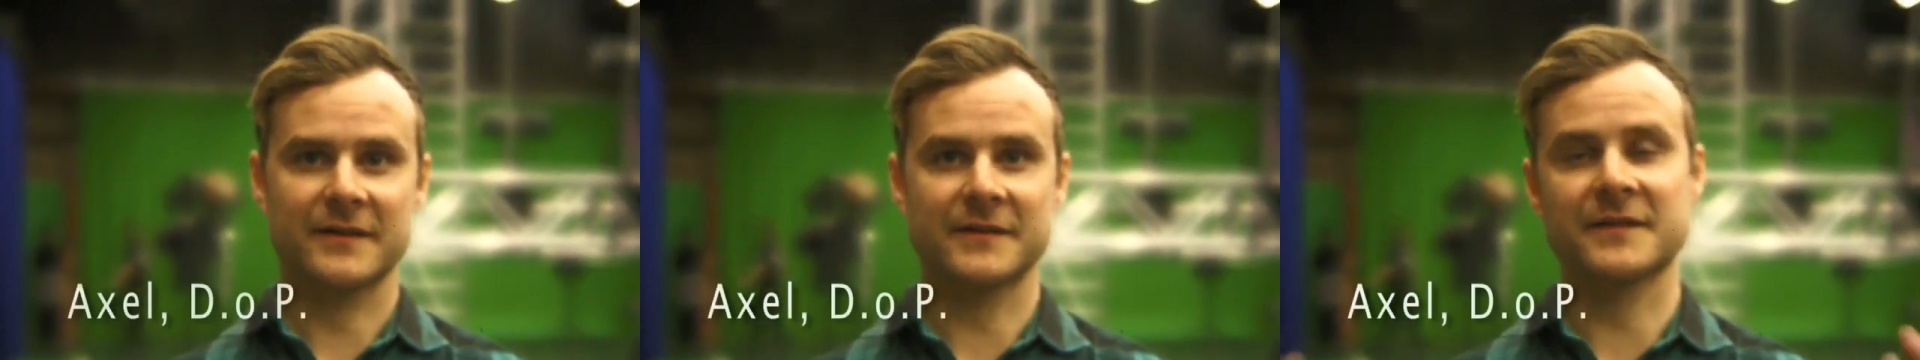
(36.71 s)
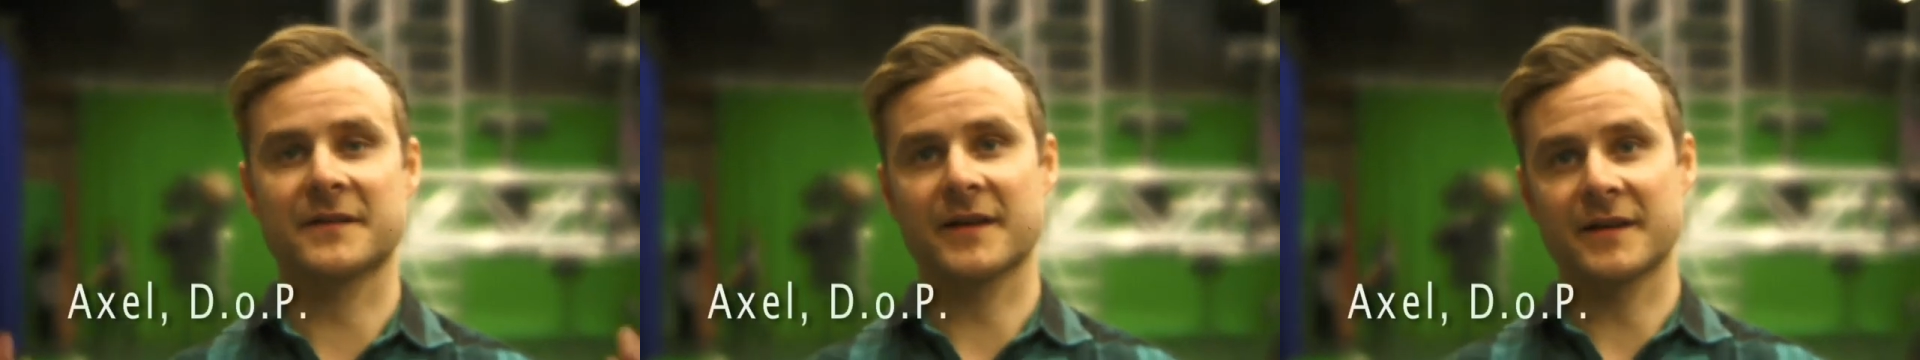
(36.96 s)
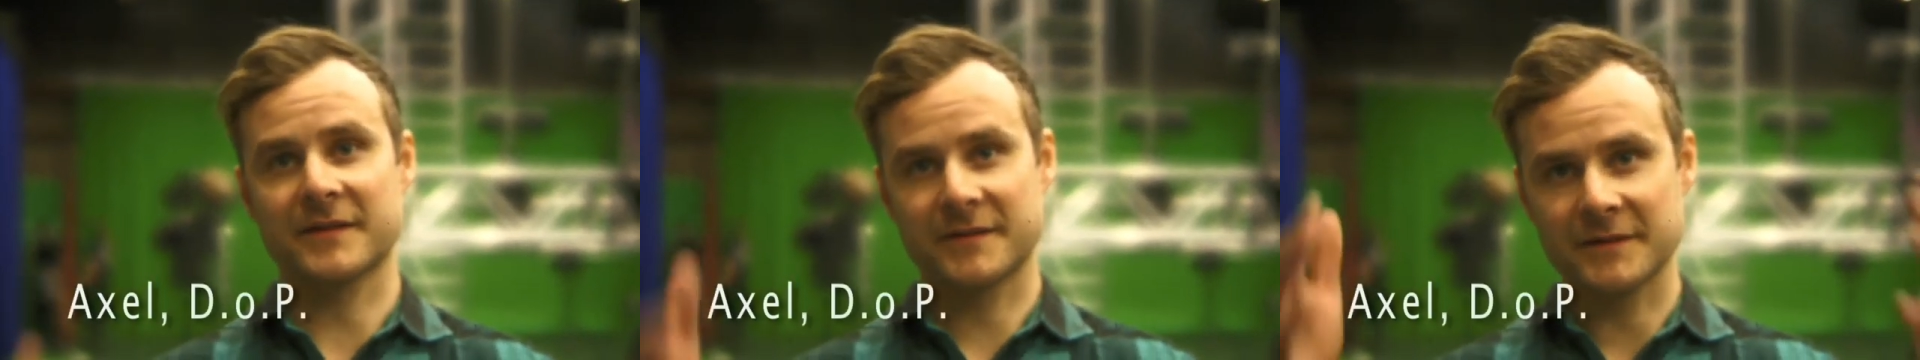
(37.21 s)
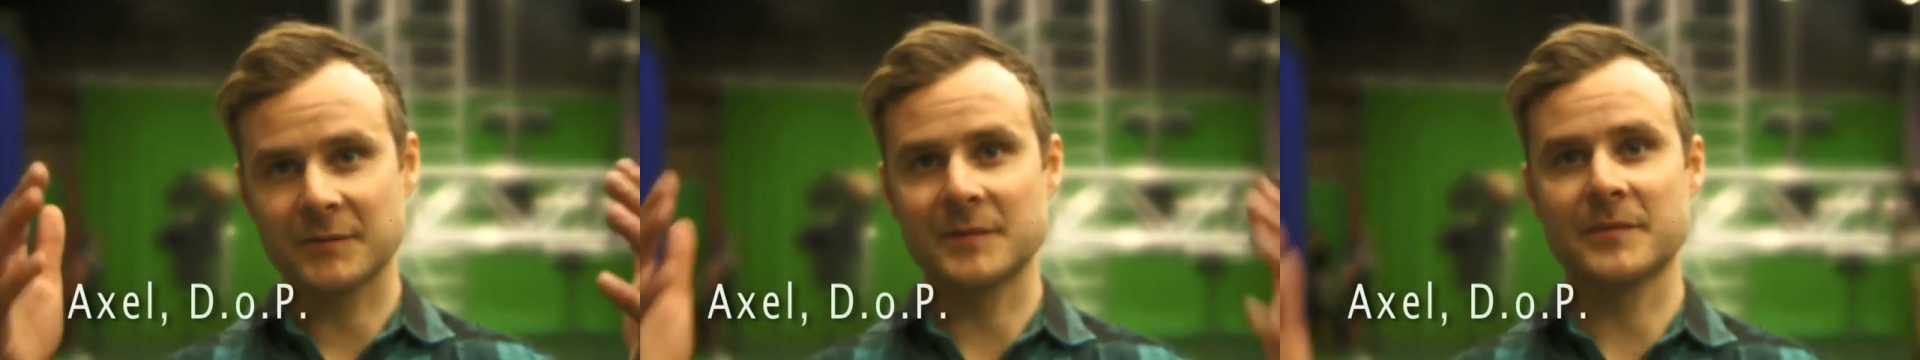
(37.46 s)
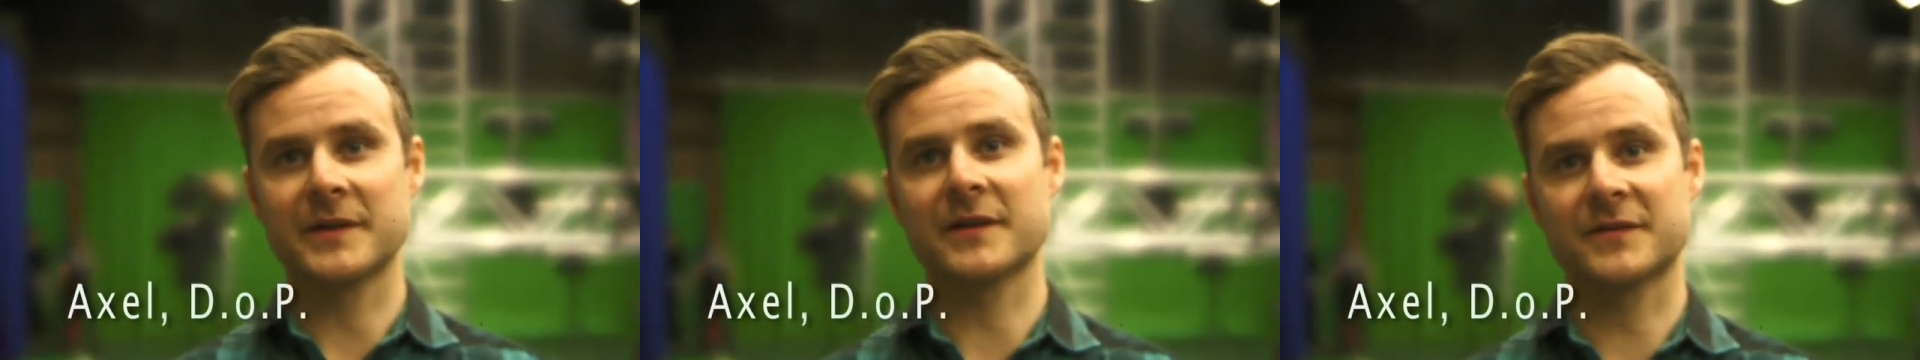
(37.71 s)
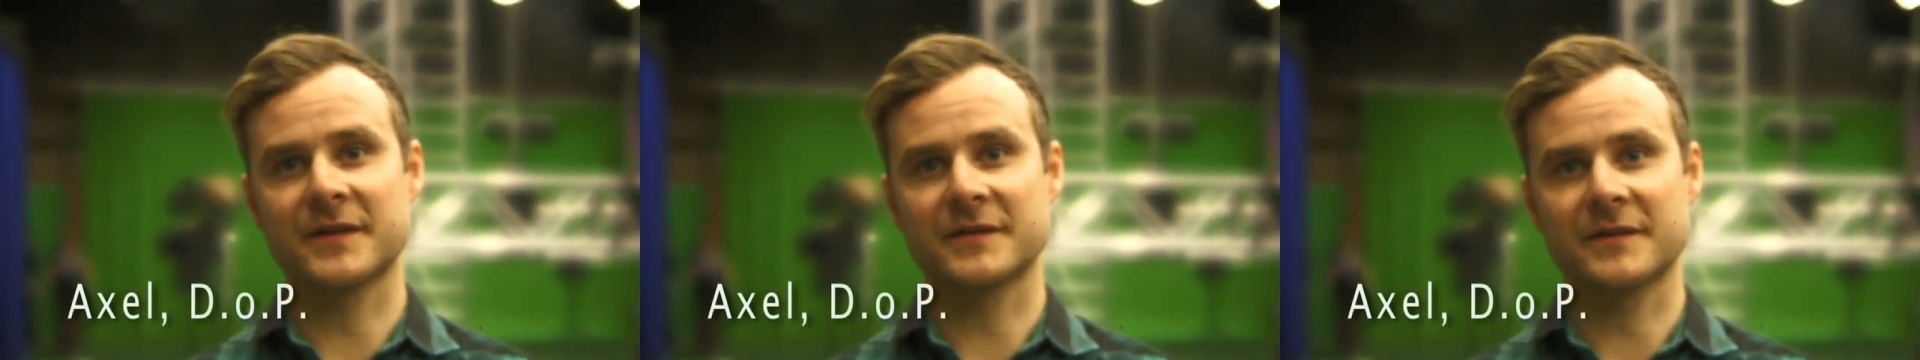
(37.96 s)
In this case, it will be
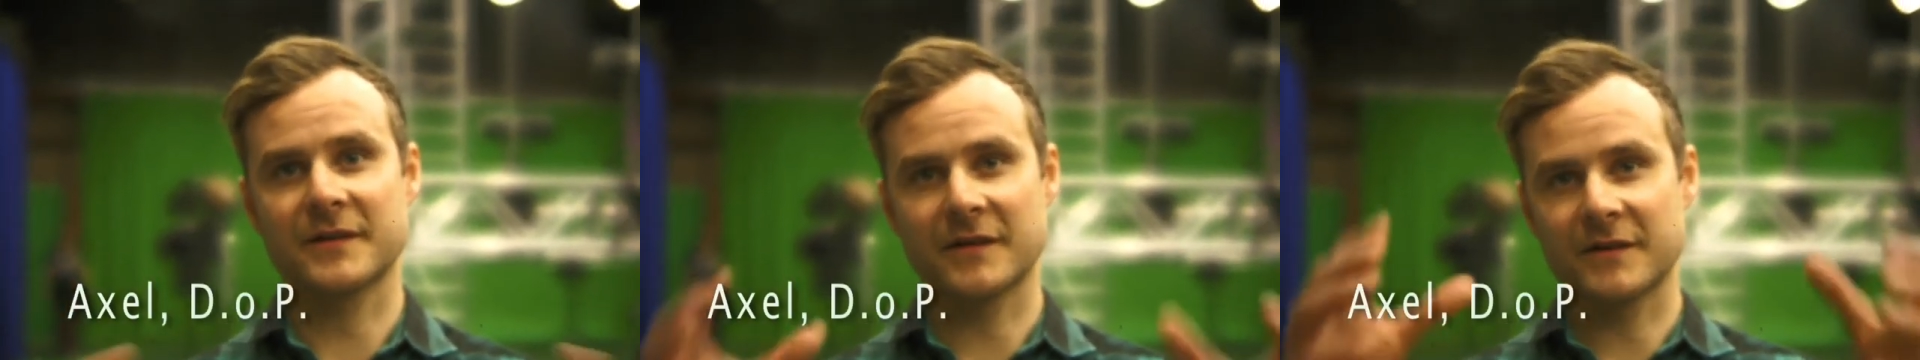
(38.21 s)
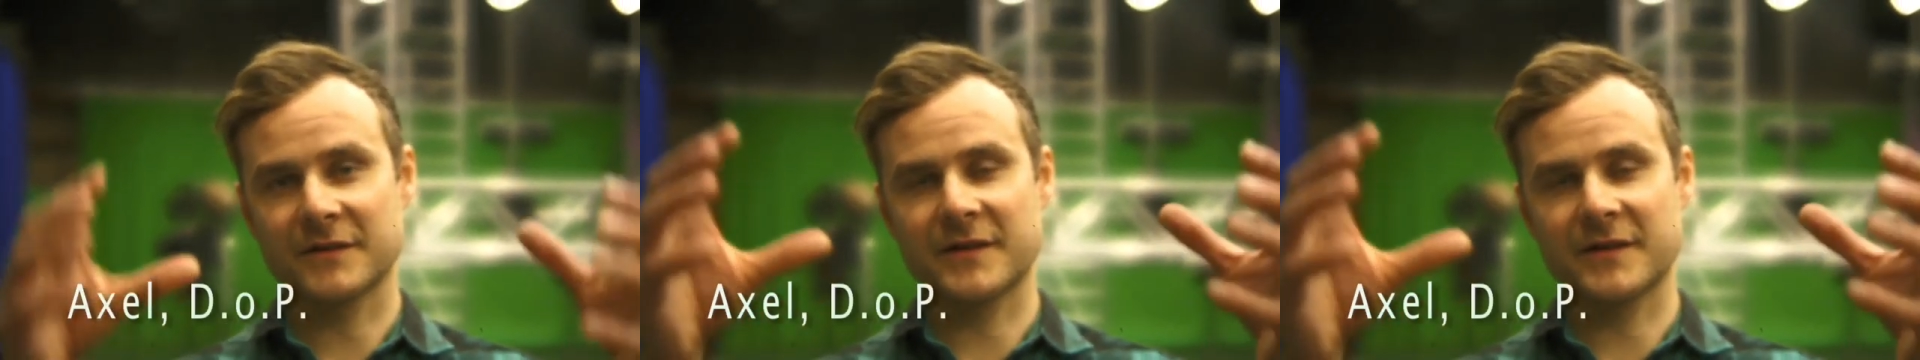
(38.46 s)
a city, a